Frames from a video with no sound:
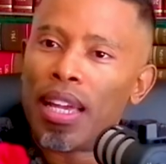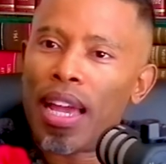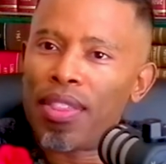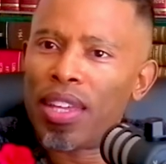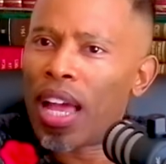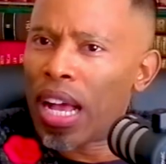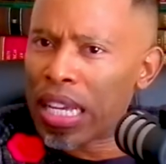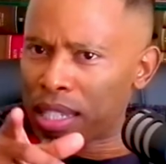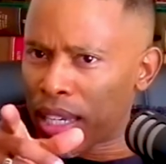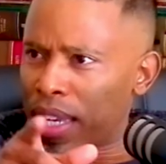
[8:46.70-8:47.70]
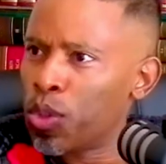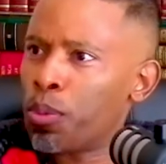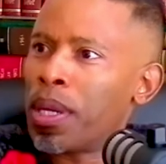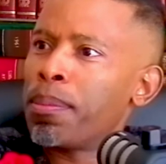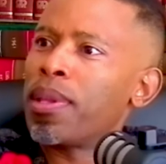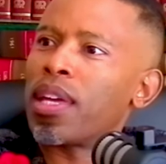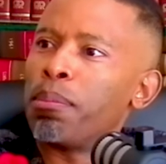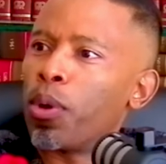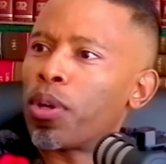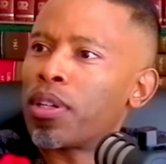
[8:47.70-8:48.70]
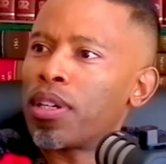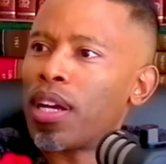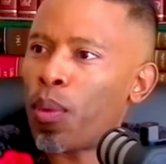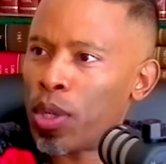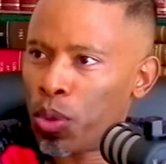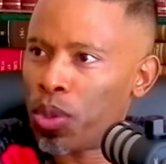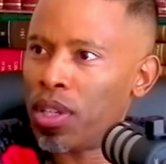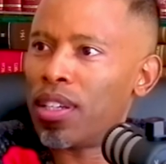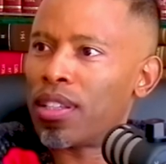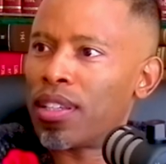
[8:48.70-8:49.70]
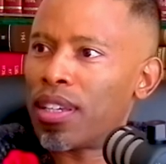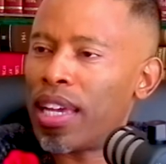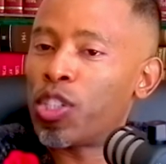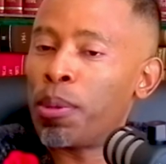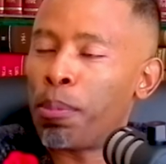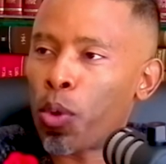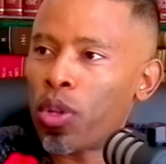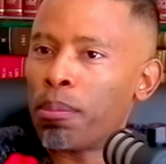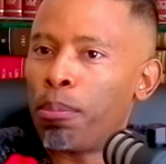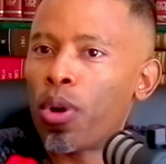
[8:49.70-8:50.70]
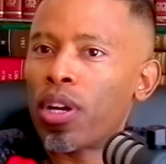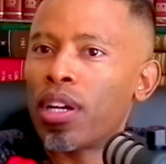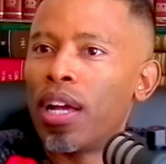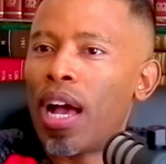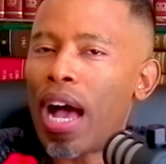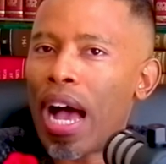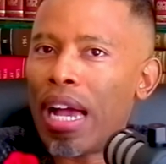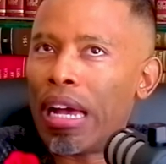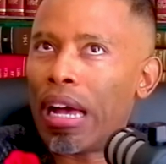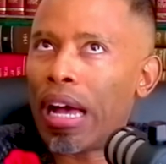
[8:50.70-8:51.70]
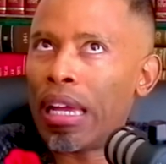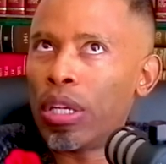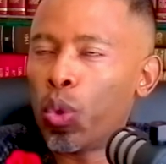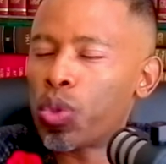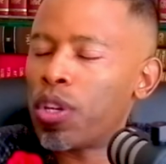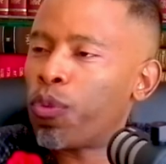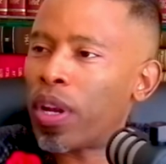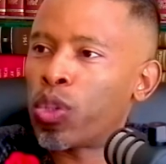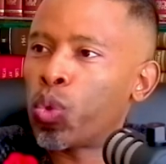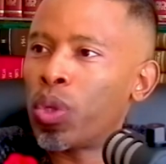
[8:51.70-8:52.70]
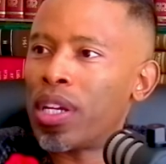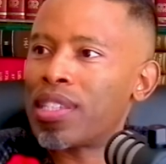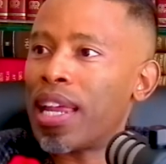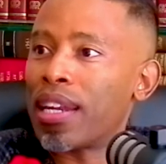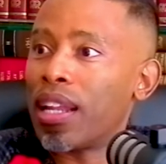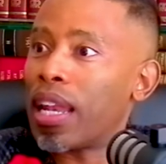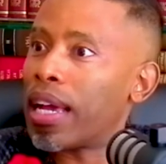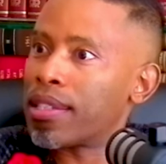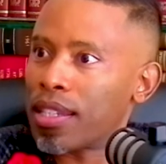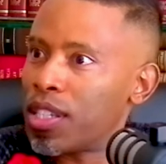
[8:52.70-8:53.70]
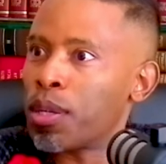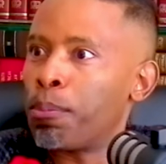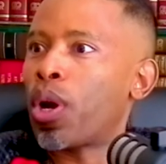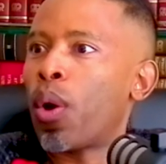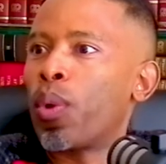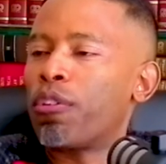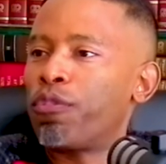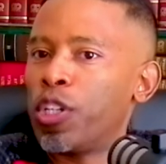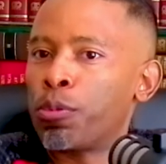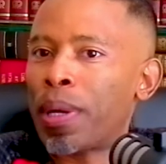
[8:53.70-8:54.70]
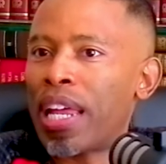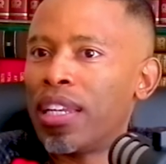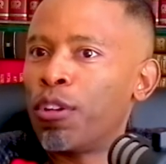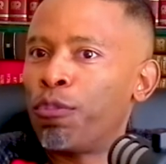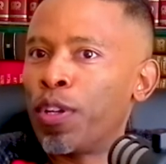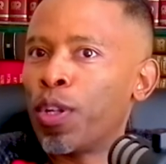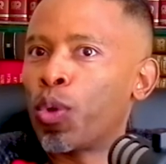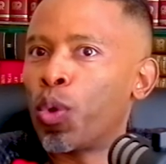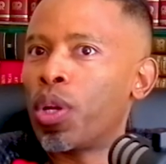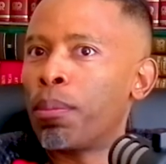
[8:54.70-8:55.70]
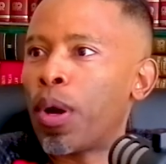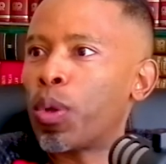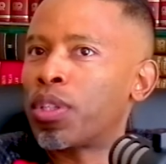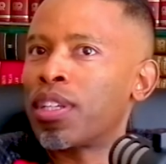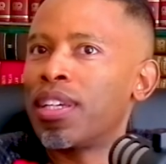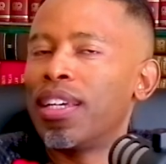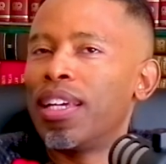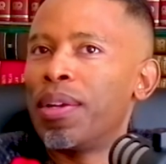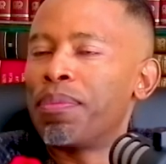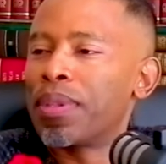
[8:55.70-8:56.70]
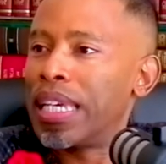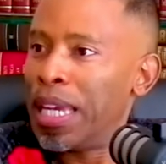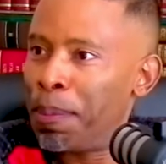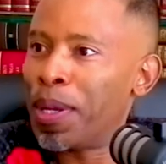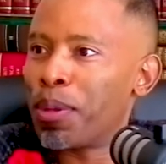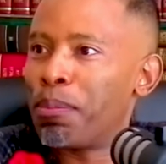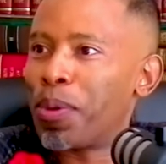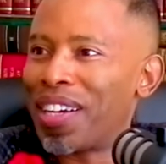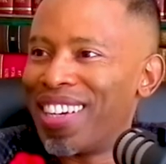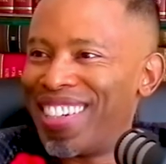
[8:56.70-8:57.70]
And then I asked her, Can you bring me that book? I want to read it. And she brought the book. I, I used it for like two days and I realized this is a book I want to finish, but I didn't feel good about keeping the book.